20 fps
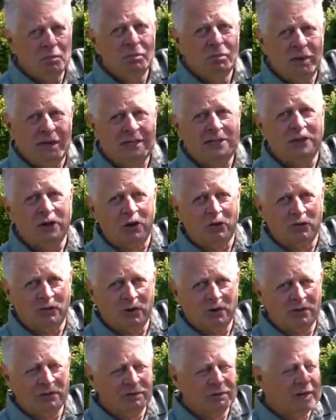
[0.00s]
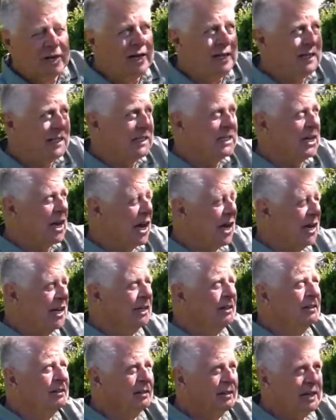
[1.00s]
But it's over, it's
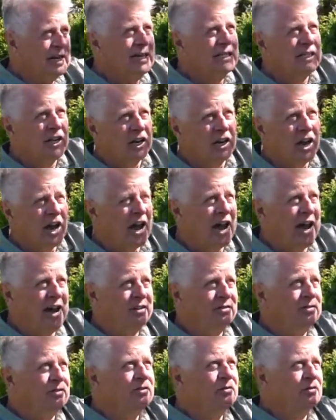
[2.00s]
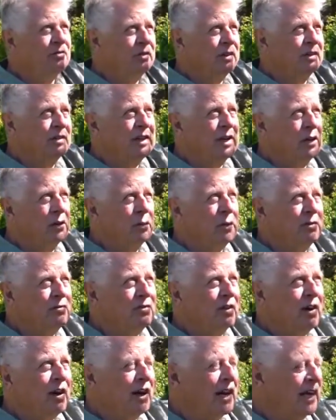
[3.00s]
done, it's alive. It'll be
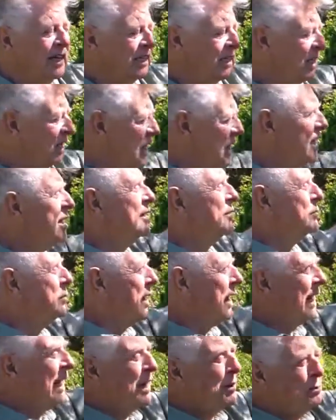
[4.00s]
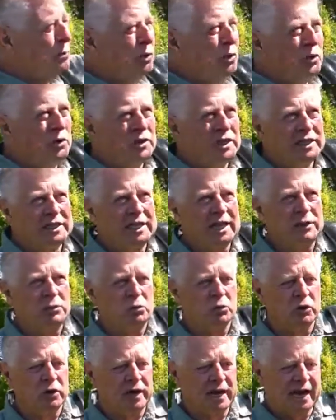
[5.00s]
fine, but I got to prune the dead
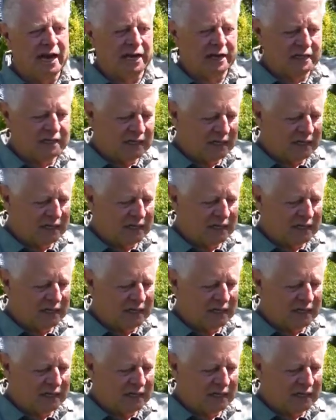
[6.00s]
wood out.